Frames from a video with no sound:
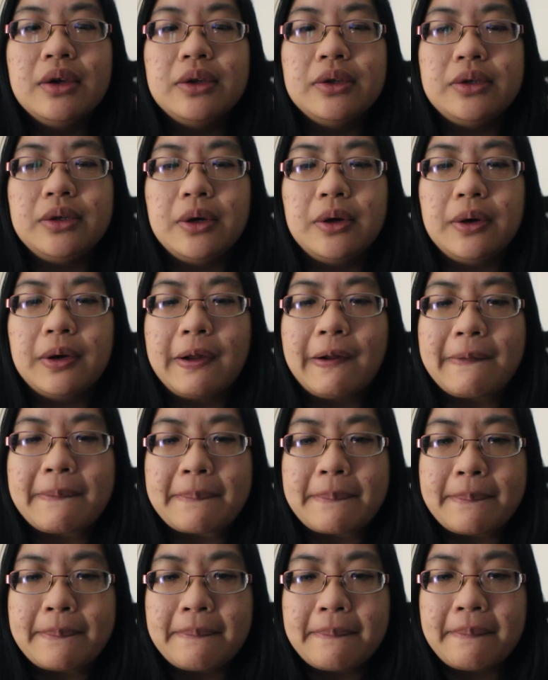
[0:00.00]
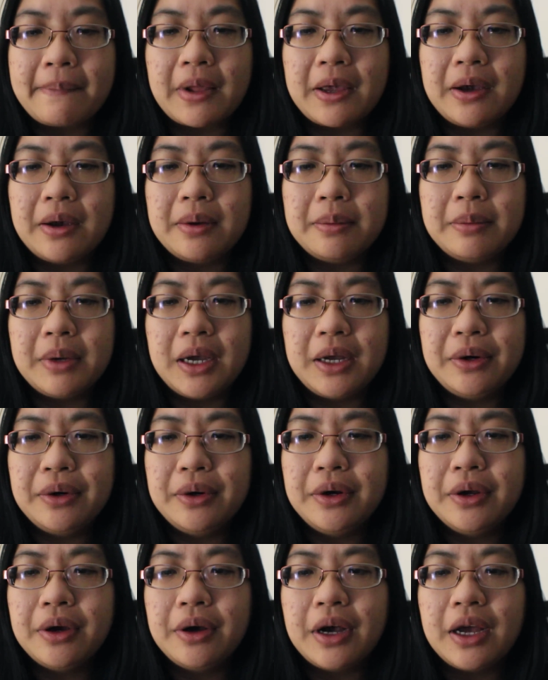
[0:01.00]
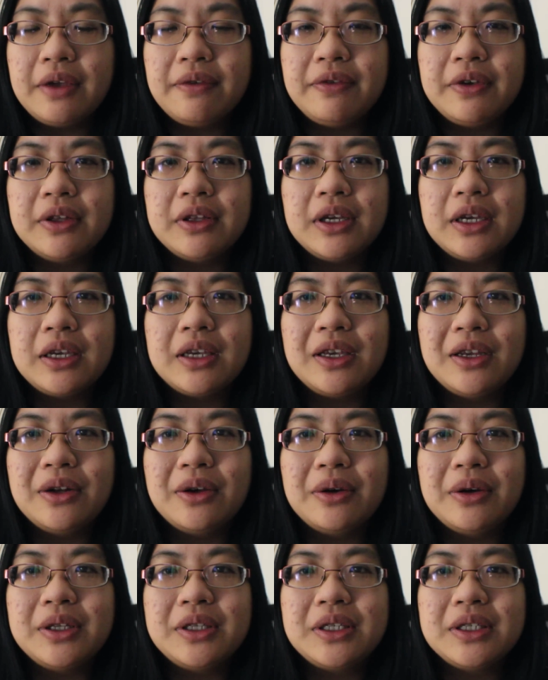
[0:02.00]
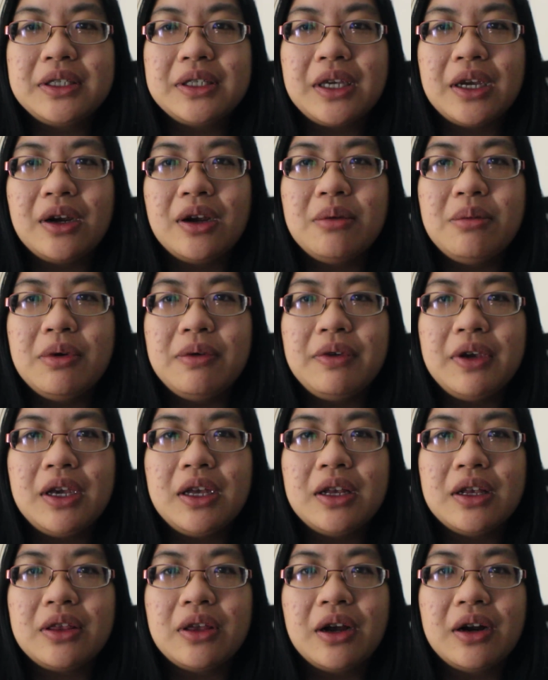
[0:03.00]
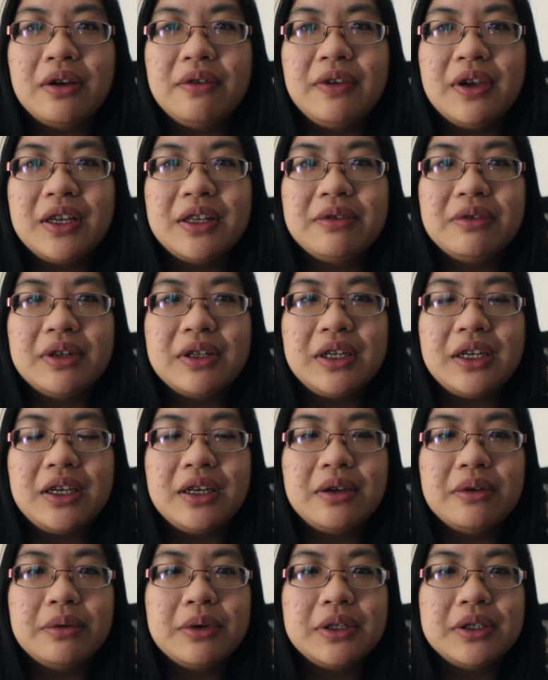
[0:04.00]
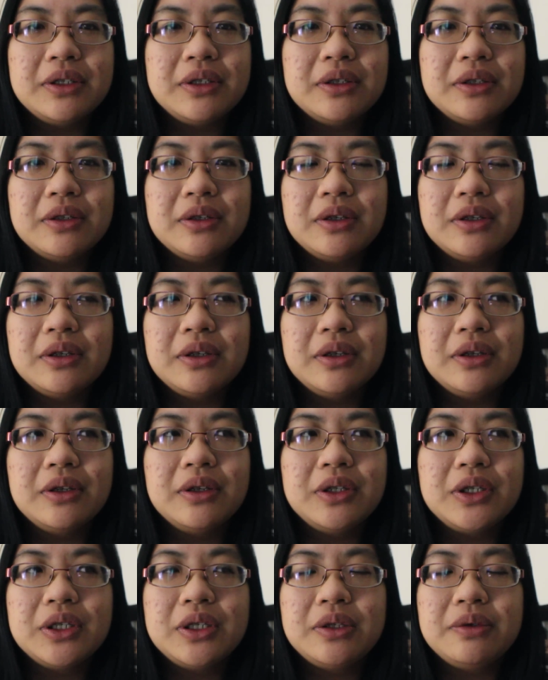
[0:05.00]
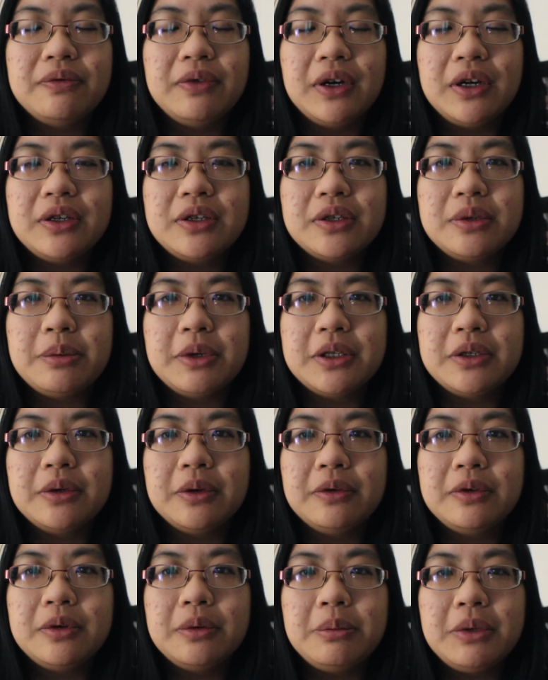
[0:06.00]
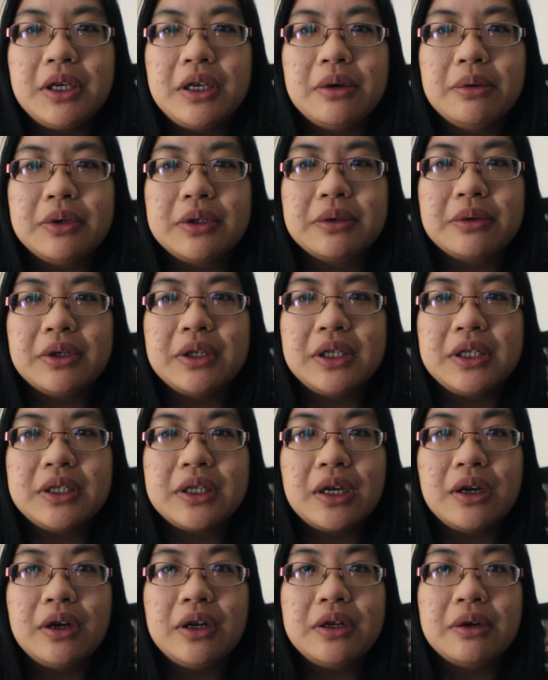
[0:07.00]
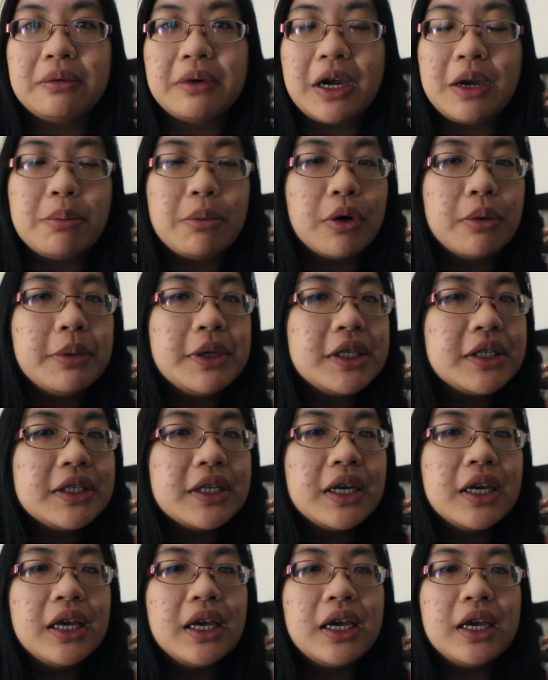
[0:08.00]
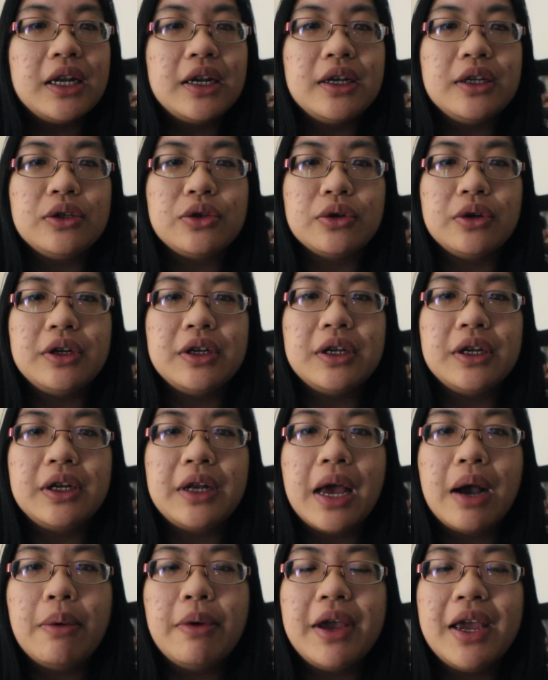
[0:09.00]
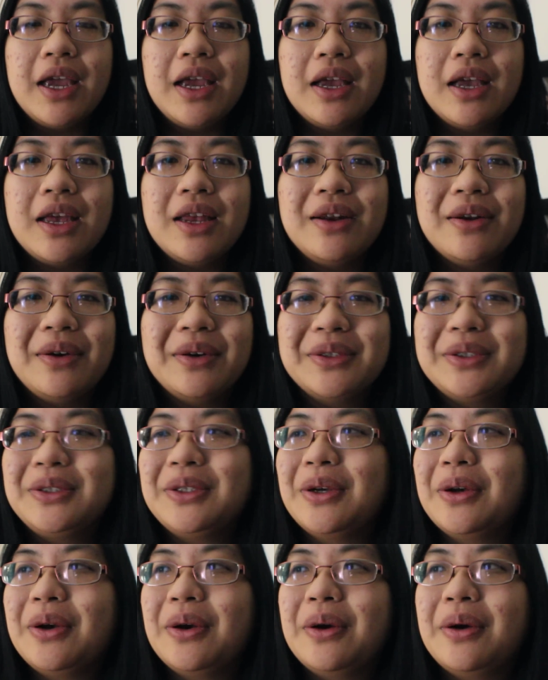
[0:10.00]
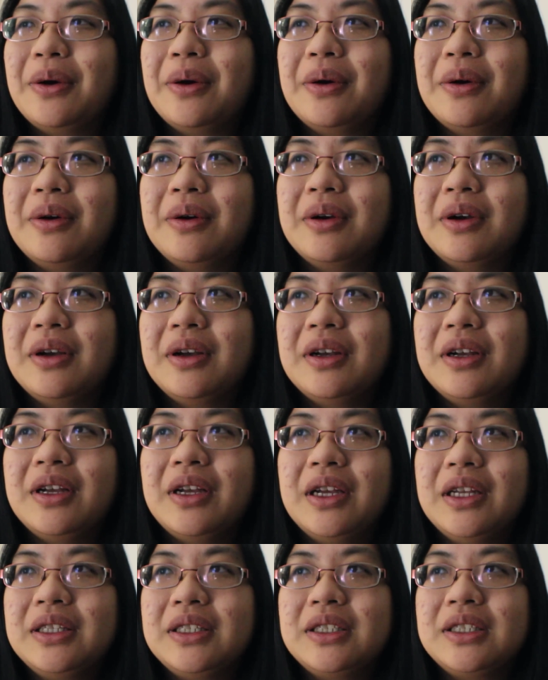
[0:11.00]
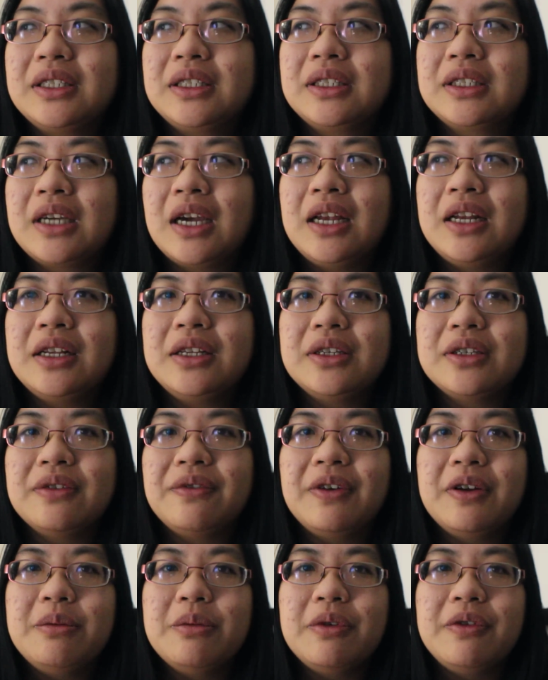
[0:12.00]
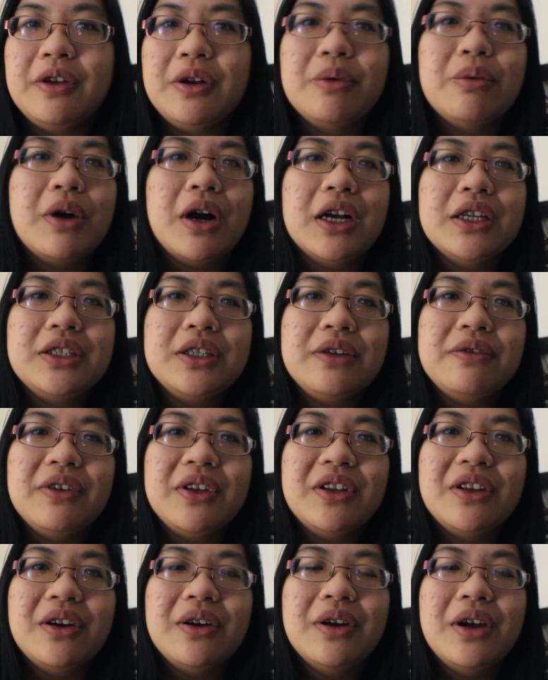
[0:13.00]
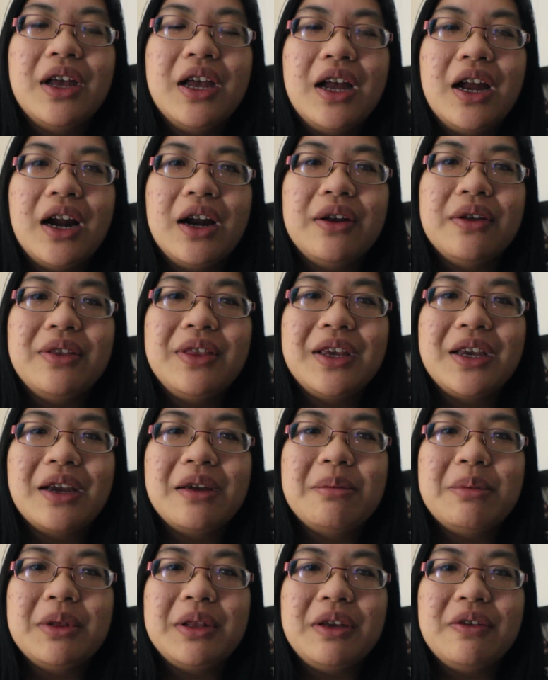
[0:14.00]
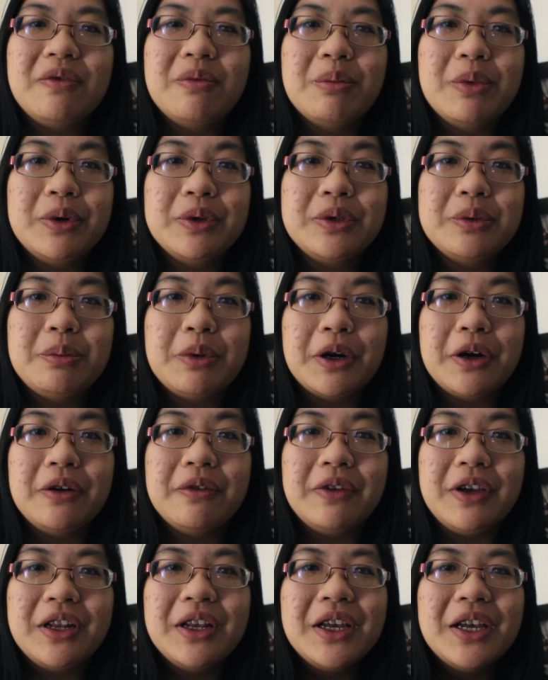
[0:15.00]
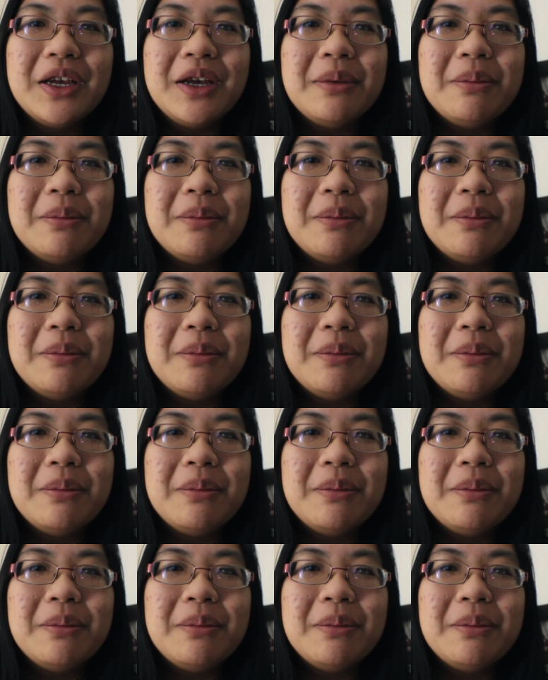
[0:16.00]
So, I don't know. I feel like, you know, it's a scary movie. The thought of it really was just very suspenseful to me. It was really scary in the right moments, and I enjoyed it in that way. And also, it's kind of just a fun movie to watch, even though I don't think I believe most part of it.